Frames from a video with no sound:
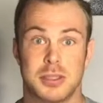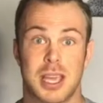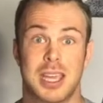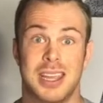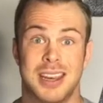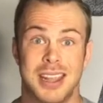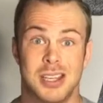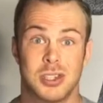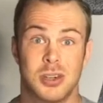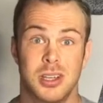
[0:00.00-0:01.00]
like an
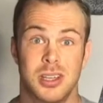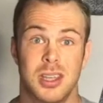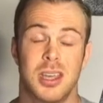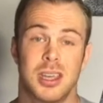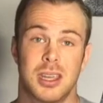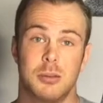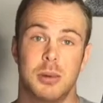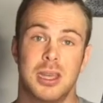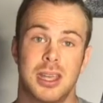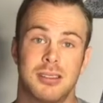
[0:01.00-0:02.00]
injury could
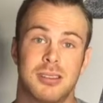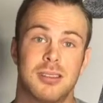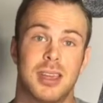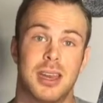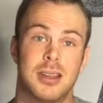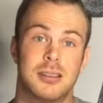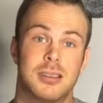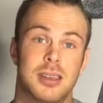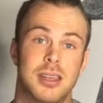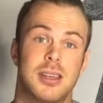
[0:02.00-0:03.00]
be
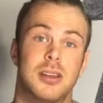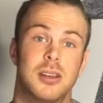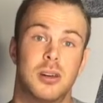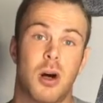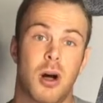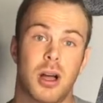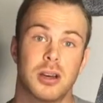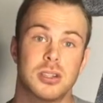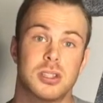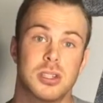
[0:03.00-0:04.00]
instantaneously gone,
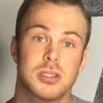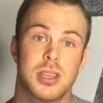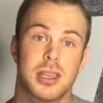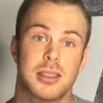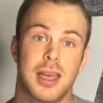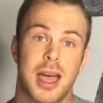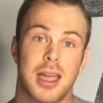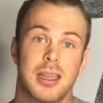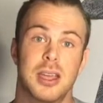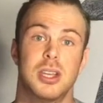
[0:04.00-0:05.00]
just like that,
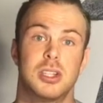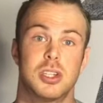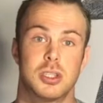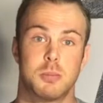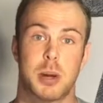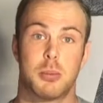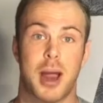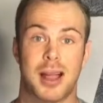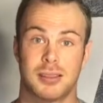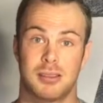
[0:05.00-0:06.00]
just by
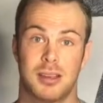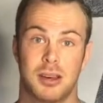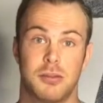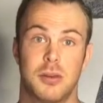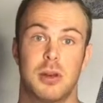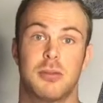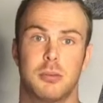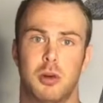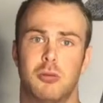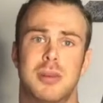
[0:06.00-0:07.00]
practicing a few
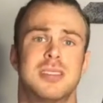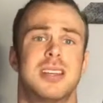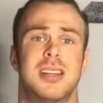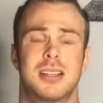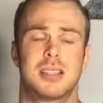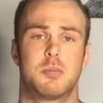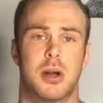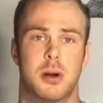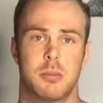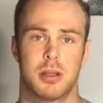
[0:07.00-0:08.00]
different movements and
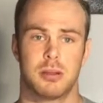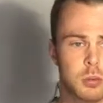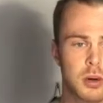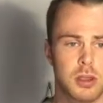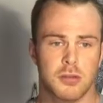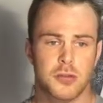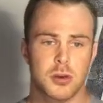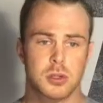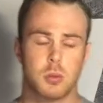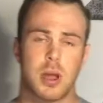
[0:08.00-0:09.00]
experimenting. One of the
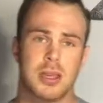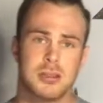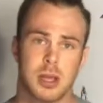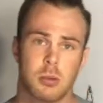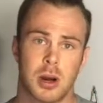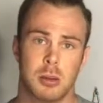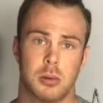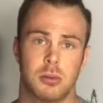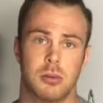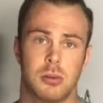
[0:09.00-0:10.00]
first ways that we're
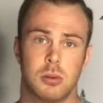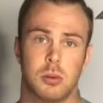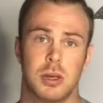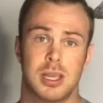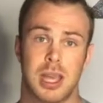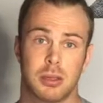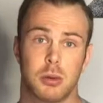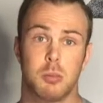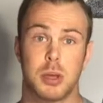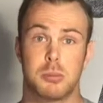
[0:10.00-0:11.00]
able to get
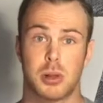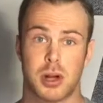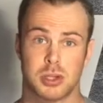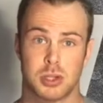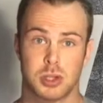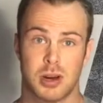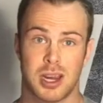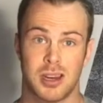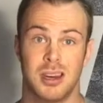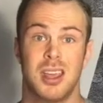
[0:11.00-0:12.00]
through big blocks of
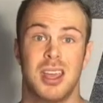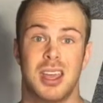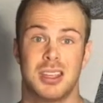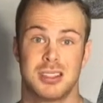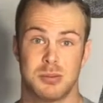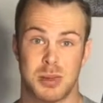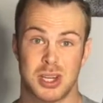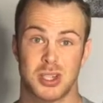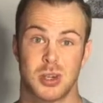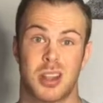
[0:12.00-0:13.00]
training is to make
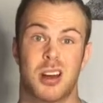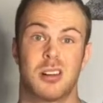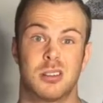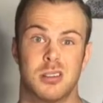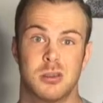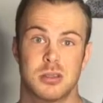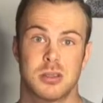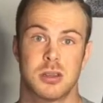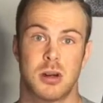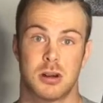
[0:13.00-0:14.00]
sure that our
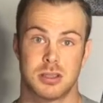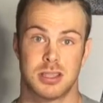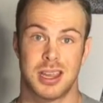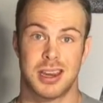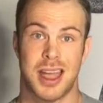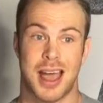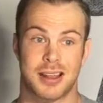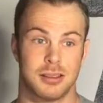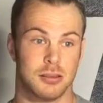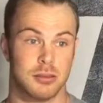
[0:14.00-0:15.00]
glutes are staying
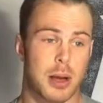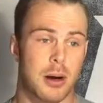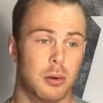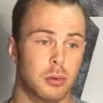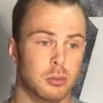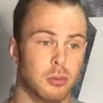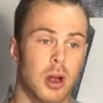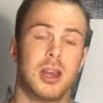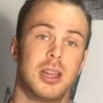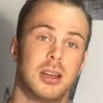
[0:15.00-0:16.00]
active. About
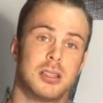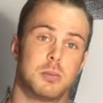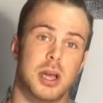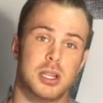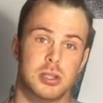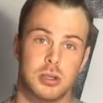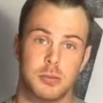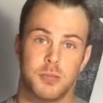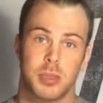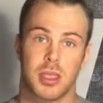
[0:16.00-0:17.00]
running especially,
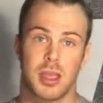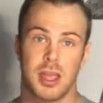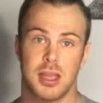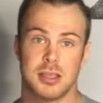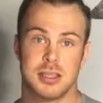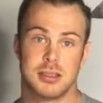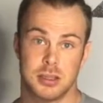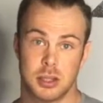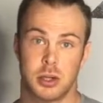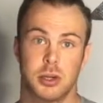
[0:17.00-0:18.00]
is it
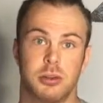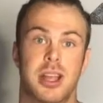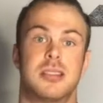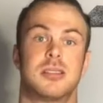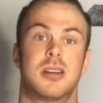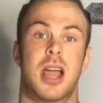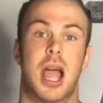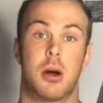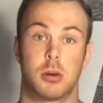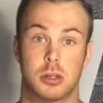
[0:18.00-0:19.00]
deteriorates
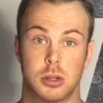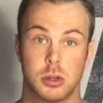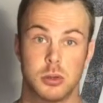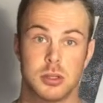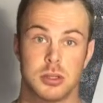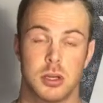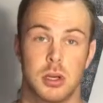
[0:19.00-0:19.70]
our glutes.